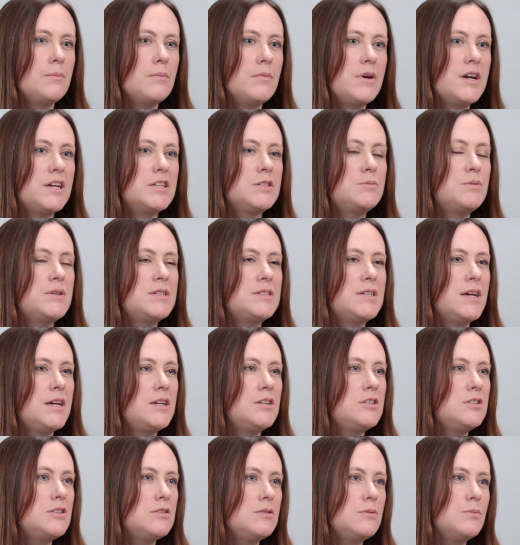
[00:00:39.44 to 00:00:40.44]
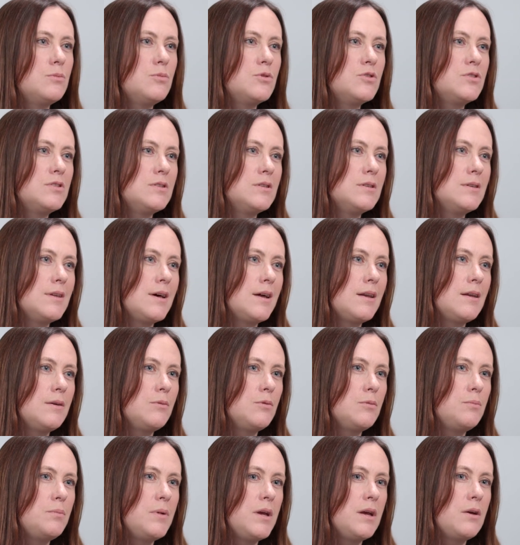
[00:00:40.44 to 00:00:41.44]
My expectation wasn't that it
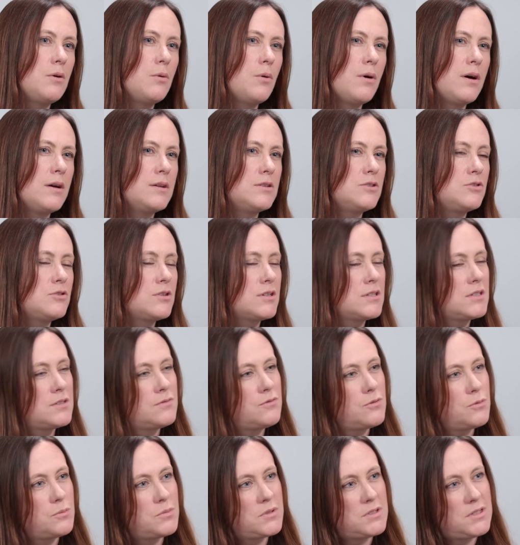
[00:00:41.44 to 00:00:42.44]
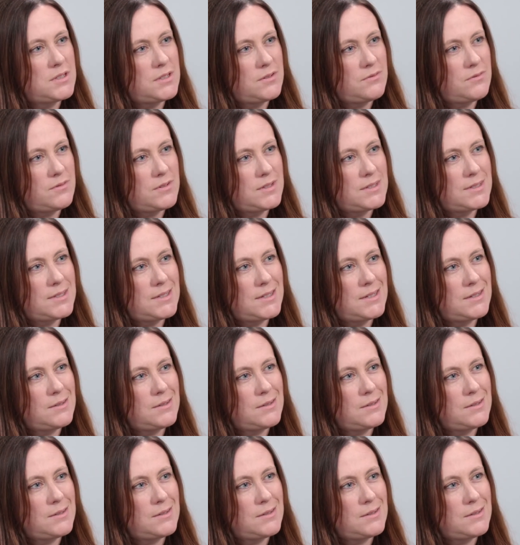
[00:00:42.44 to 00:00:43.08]
would be quite as transformative as it